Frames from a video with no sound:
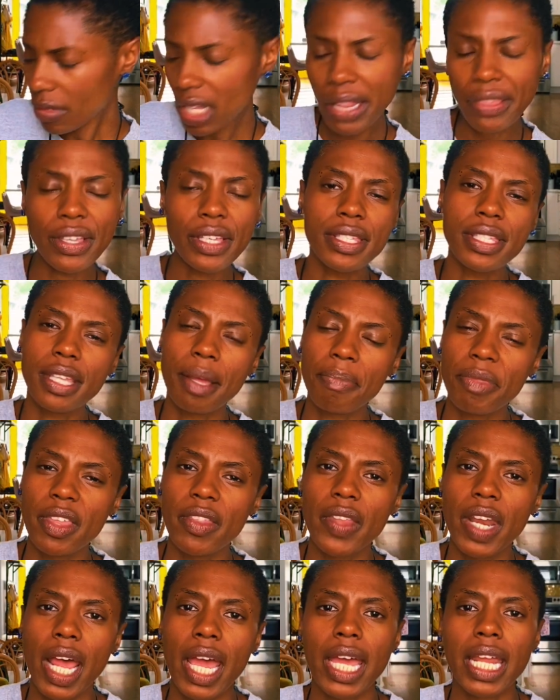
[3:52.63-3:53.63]
There's something
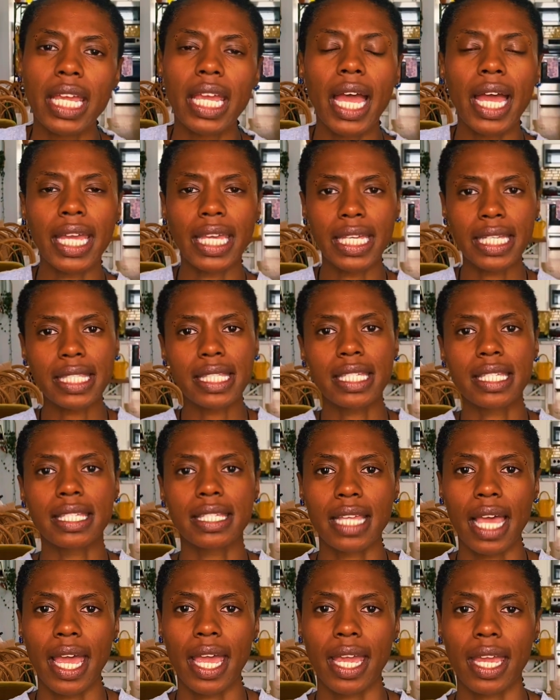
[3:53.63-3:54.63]
that I get to
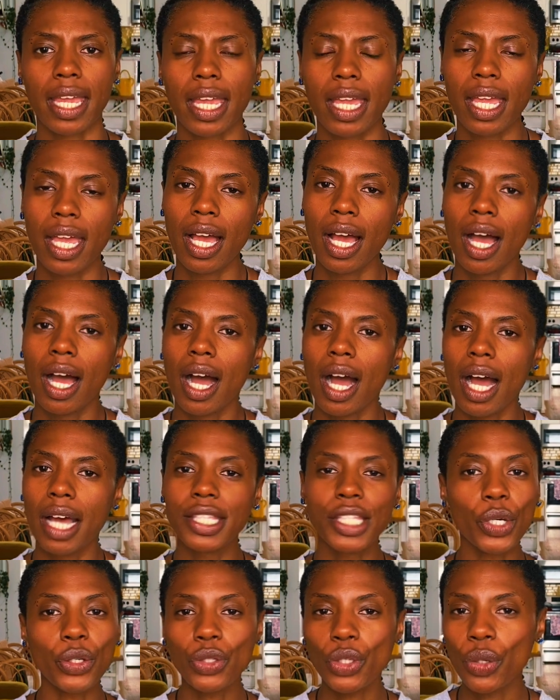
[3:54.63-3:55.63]
say. I
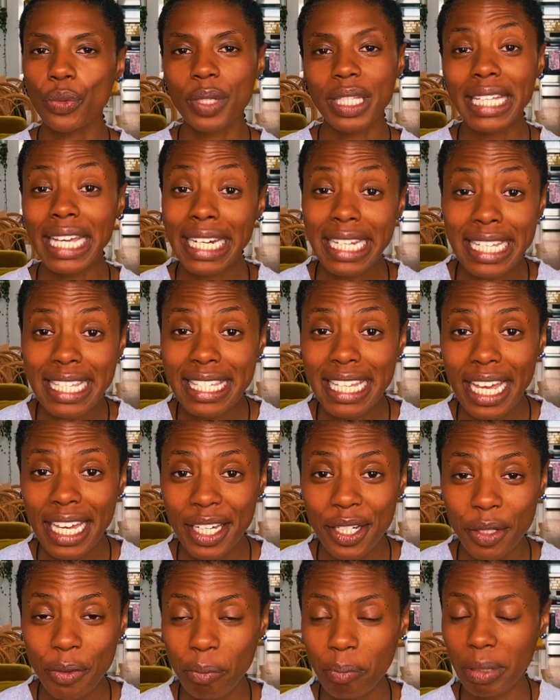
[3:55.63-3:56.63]
don't know what that is
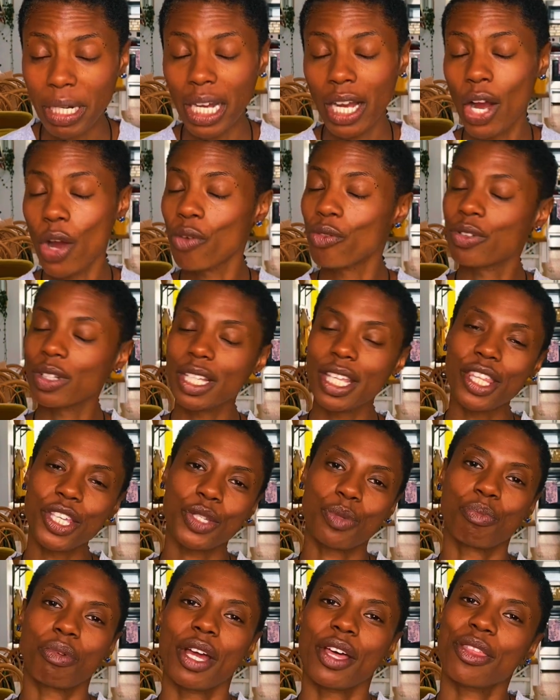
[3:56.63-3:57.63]
yet, but hopefully this
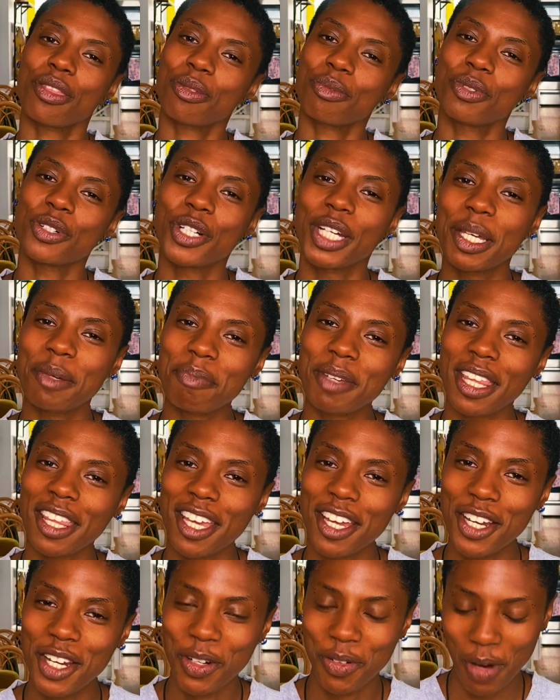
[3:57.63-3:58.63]
breath will get me
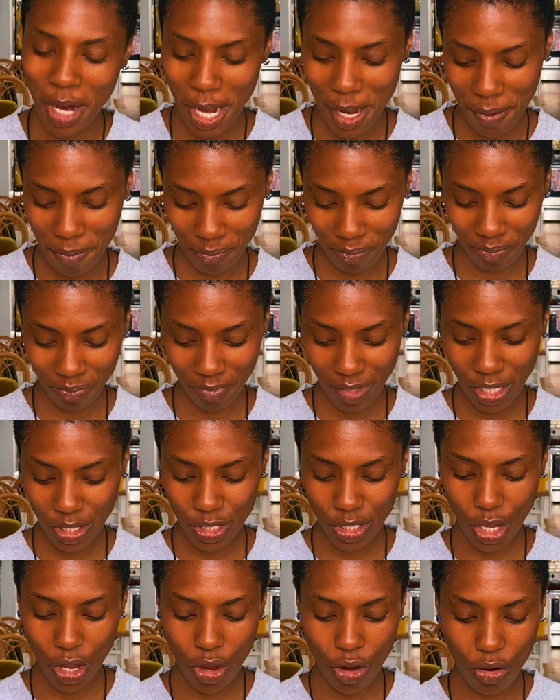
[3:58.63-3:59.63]
there, right?
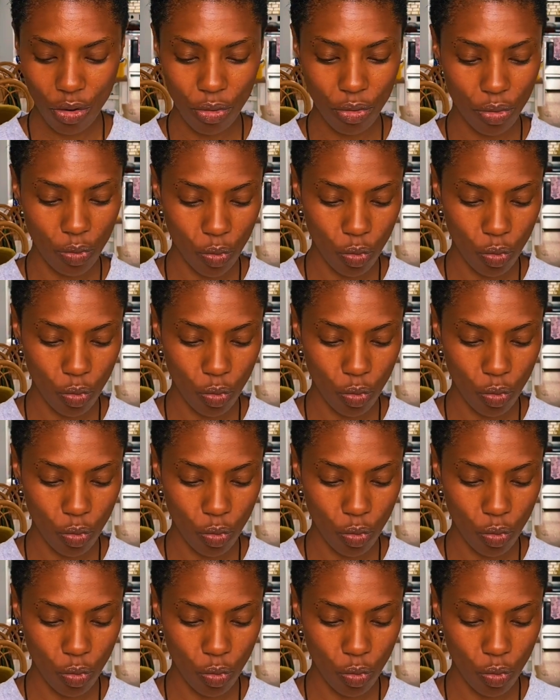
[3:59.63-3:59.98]
So